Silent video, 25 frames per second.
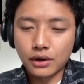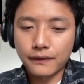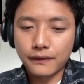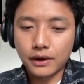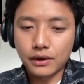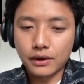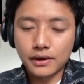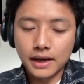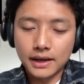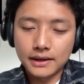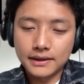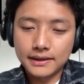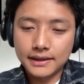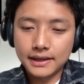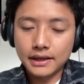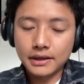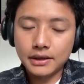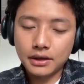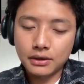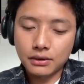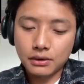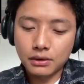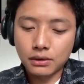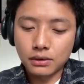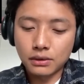if you're an
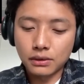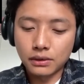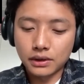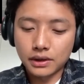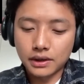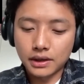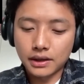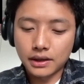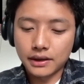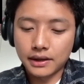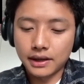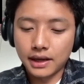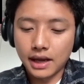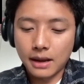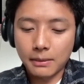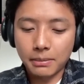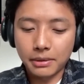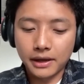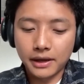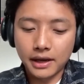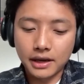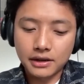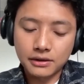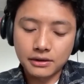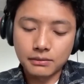18-year-old, the
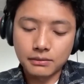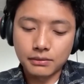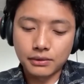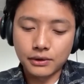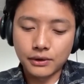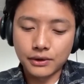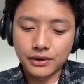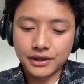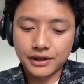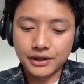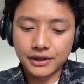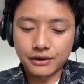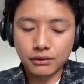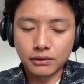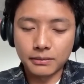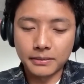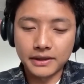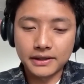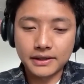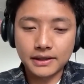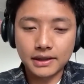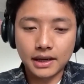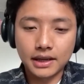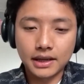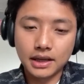application process will
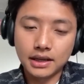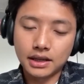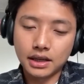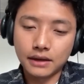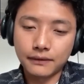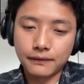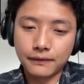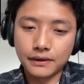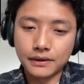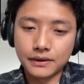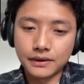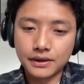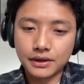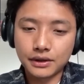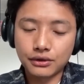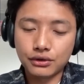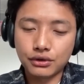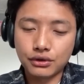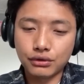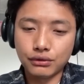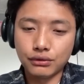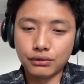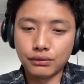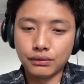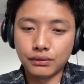be slightly different
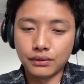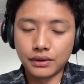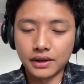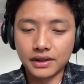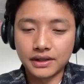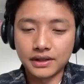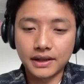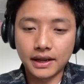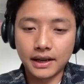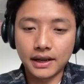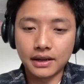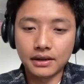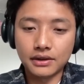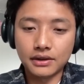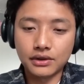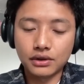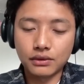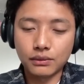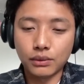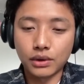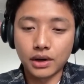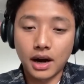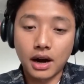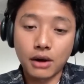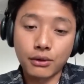to the stage
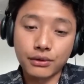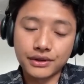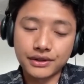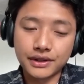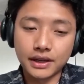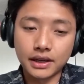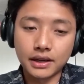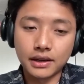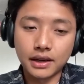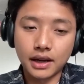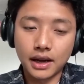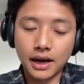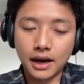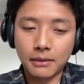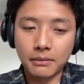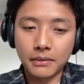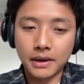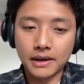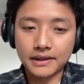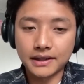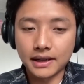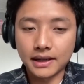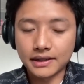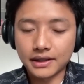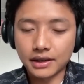where I was in
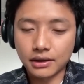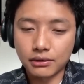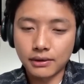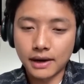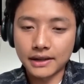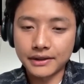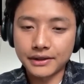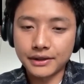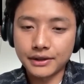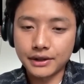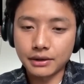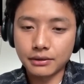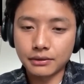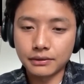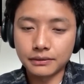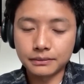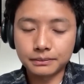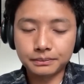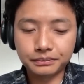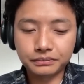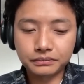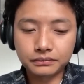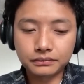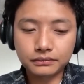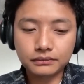as a grad student.
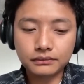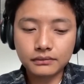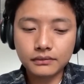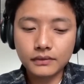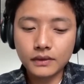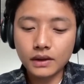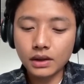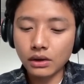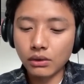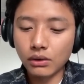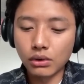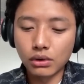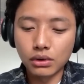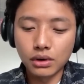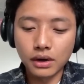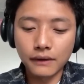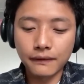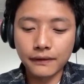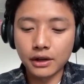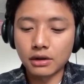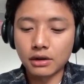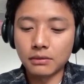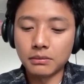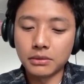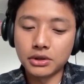or
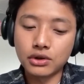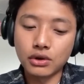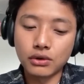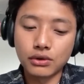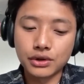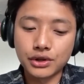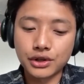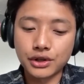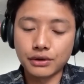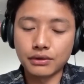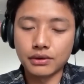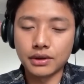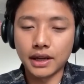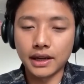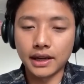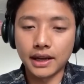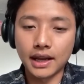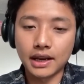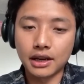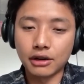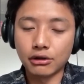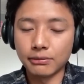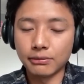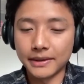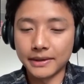if you're a mature student,
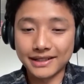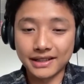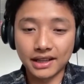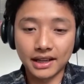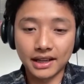again, it will be